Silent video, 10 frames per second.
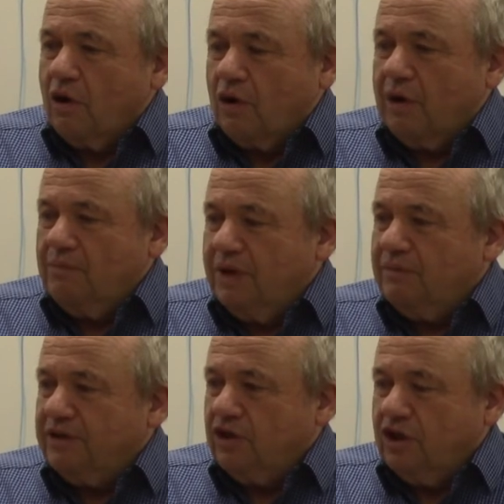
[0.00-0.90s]

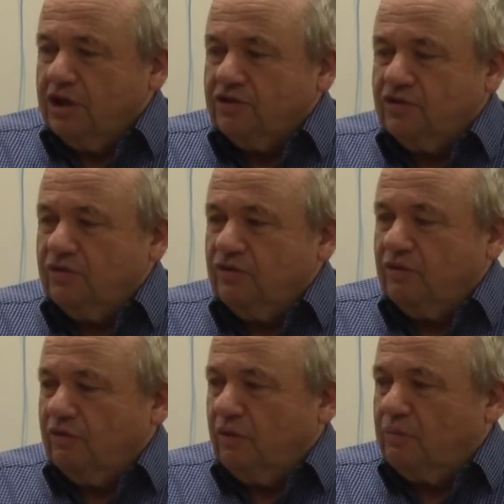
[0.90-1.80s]
commitment to
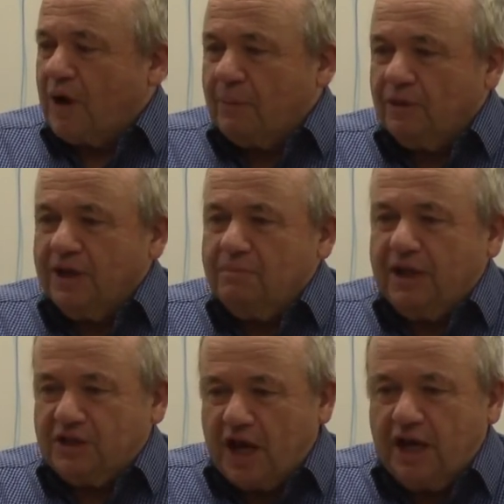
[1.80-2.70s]
properly
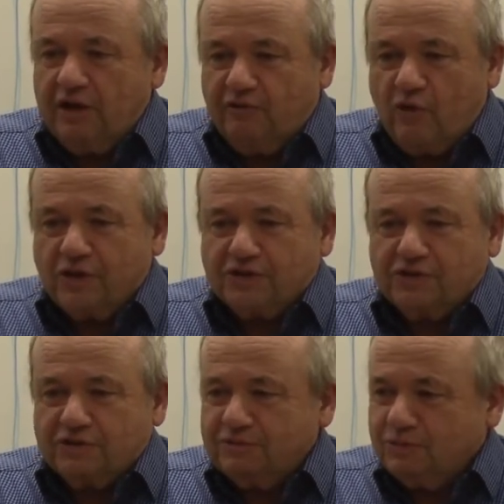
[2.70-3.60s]
maintain the forests.